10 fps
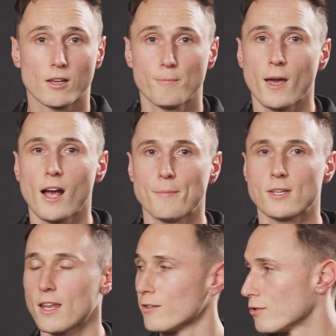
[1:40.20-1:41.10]
Compare
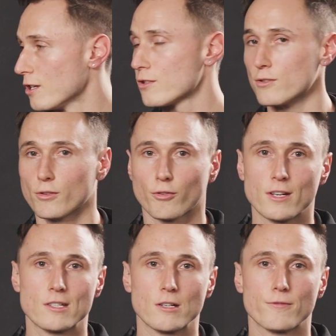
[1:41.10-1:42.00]
updating traditional
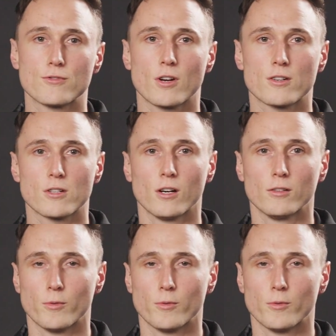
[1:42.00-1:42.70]
three-tier infrastructure